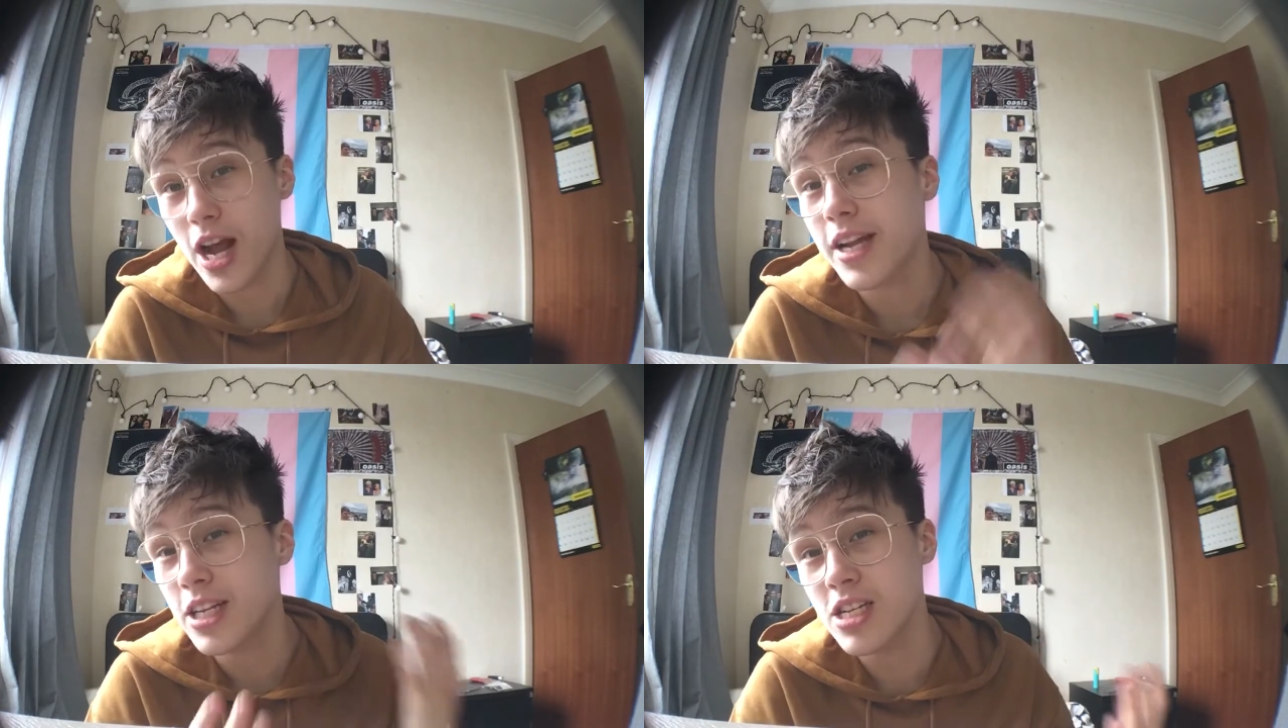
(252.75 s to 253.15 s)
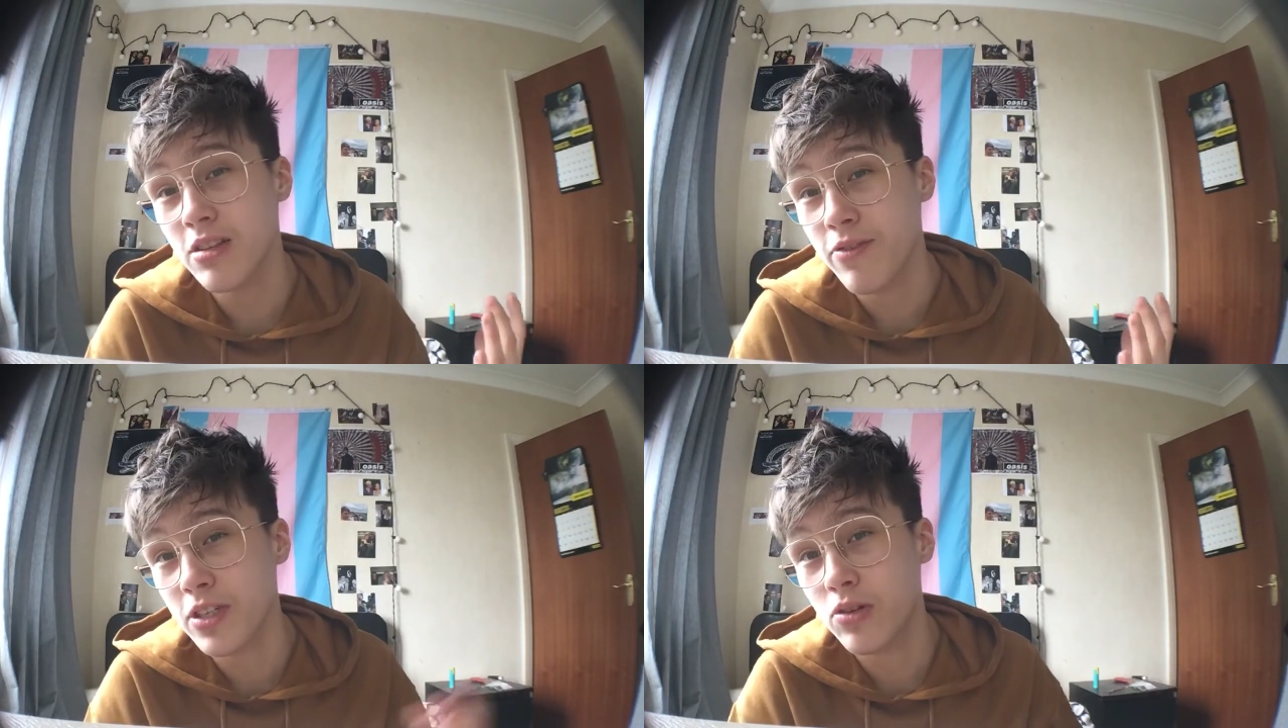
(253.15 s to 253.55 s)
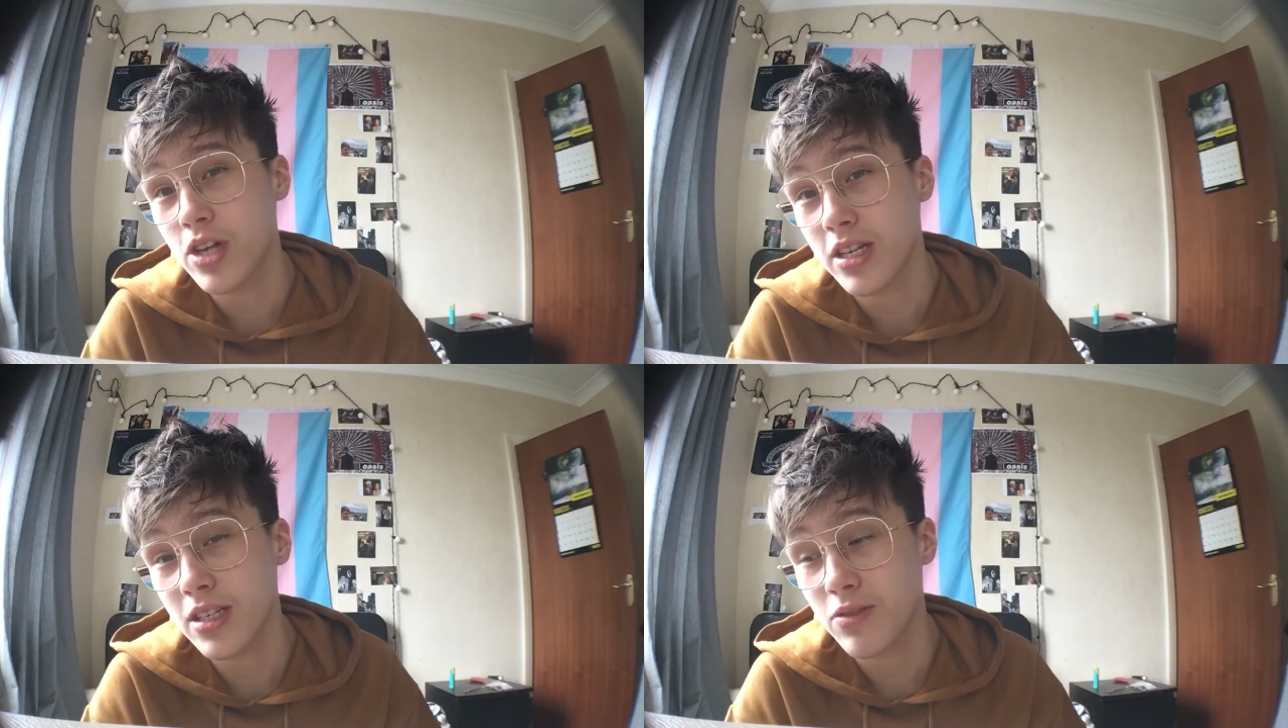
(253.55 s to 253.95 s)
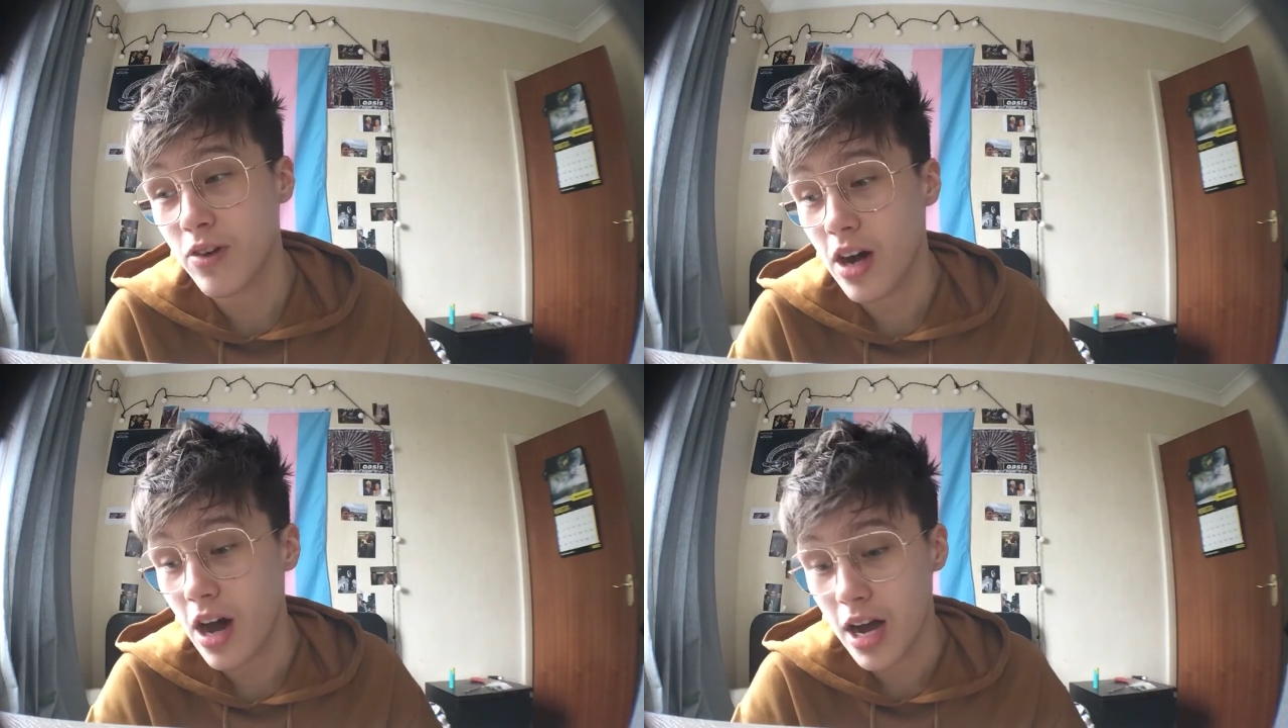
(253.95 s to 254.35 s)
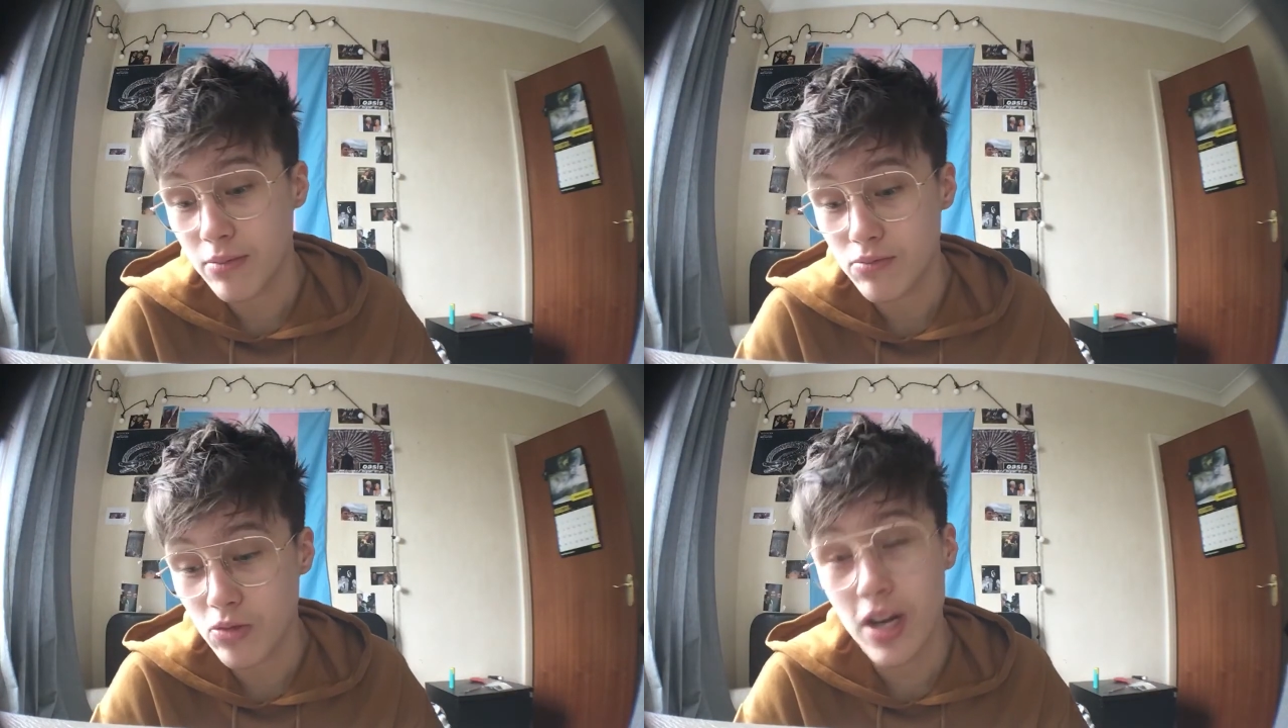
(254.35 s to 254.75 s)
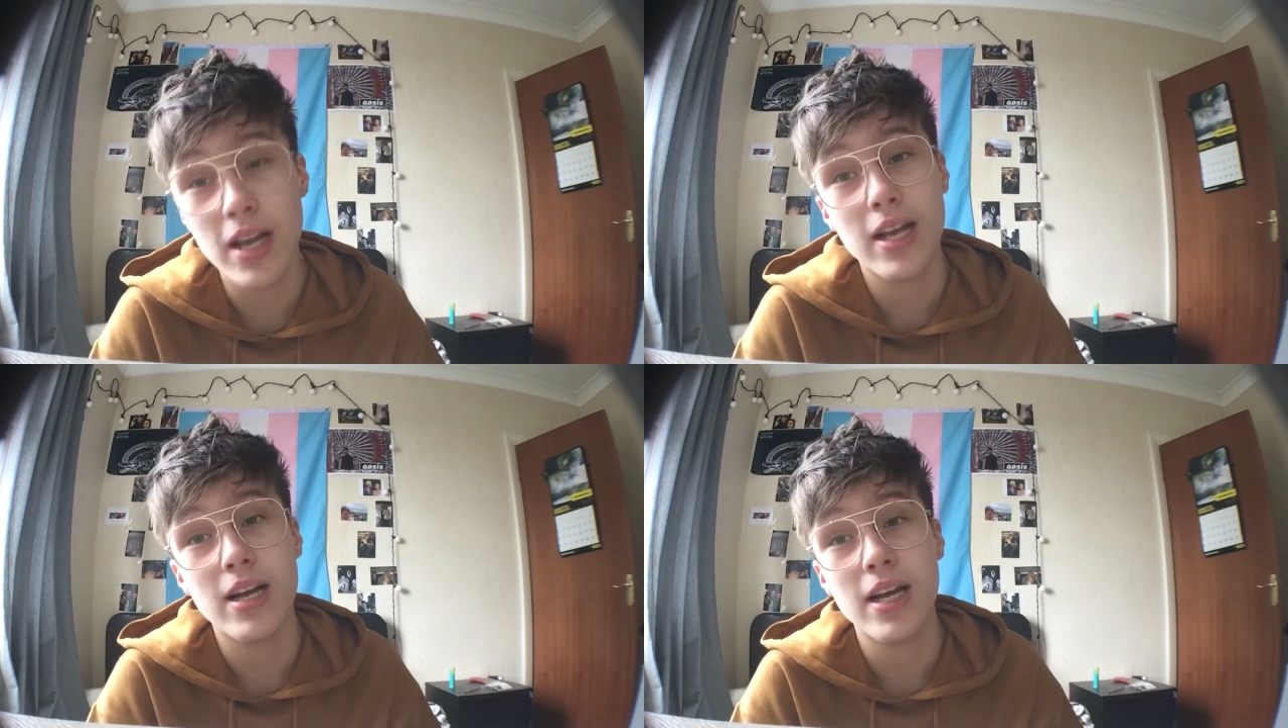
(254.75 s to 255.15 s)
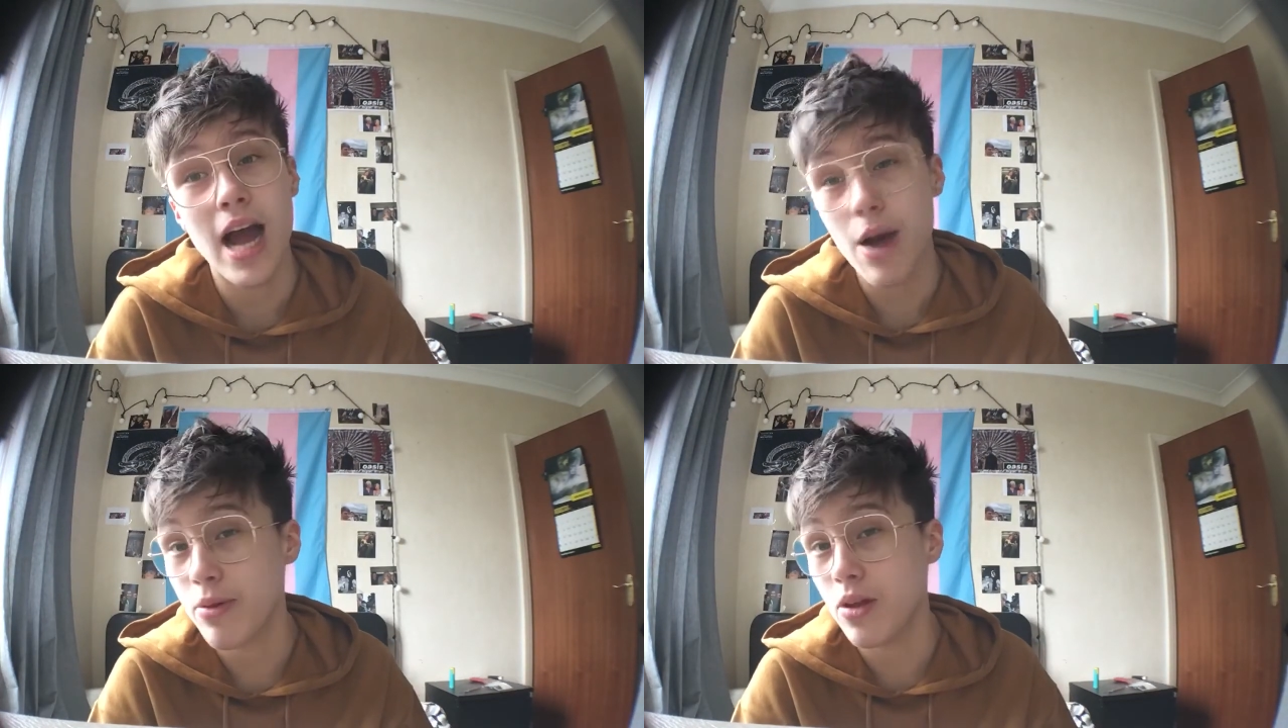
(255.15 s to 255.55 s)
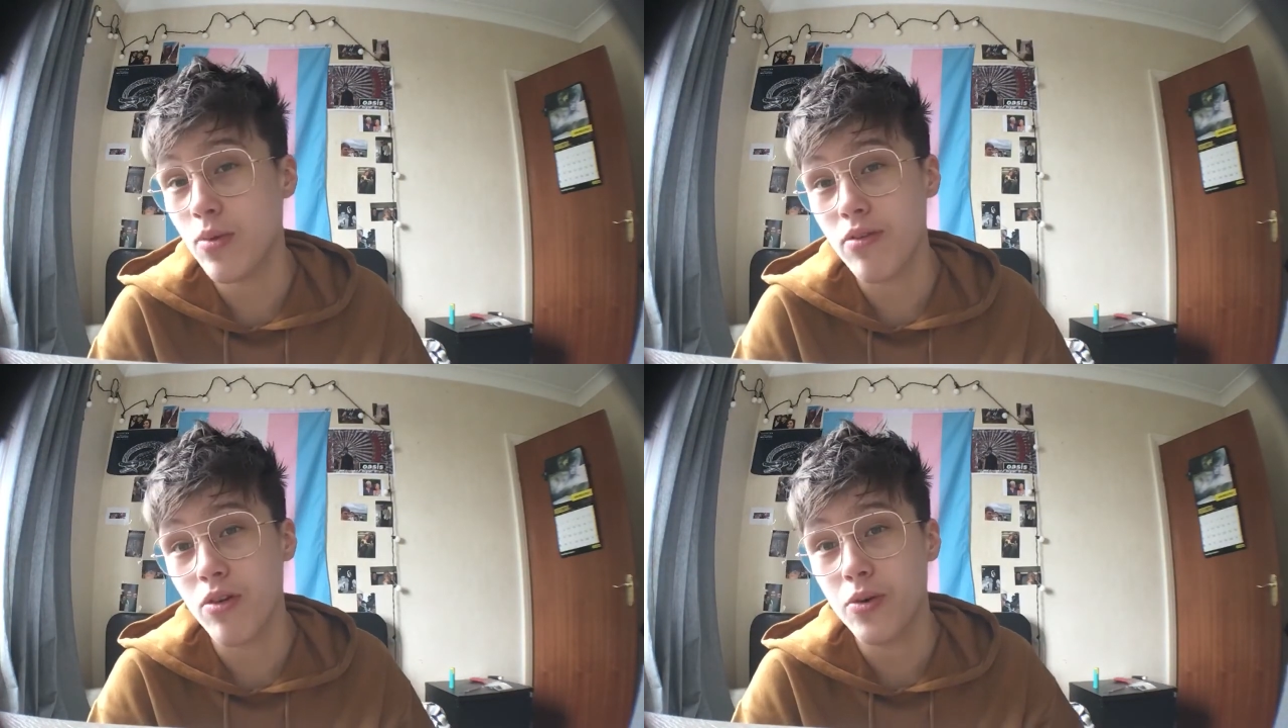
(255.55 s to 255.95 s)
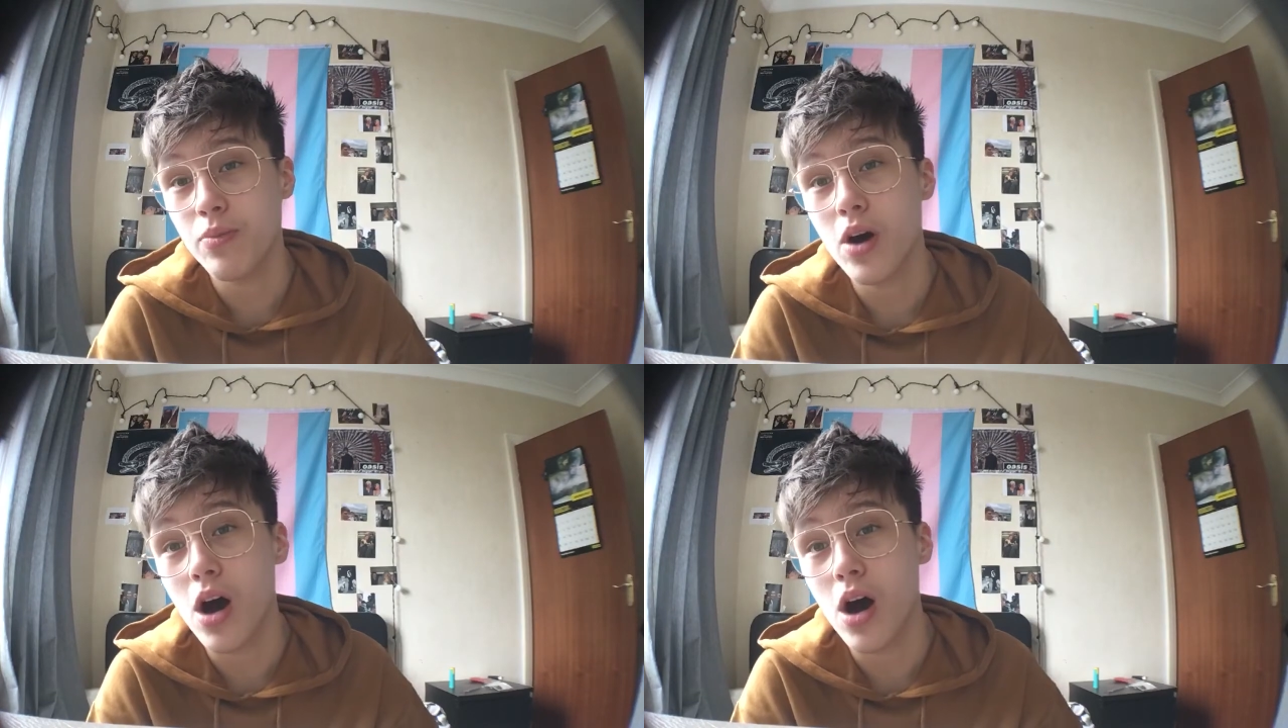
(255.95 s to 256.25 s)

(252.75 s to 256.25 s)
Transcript: And in terms of the physical changes this far, I'm really happy with them.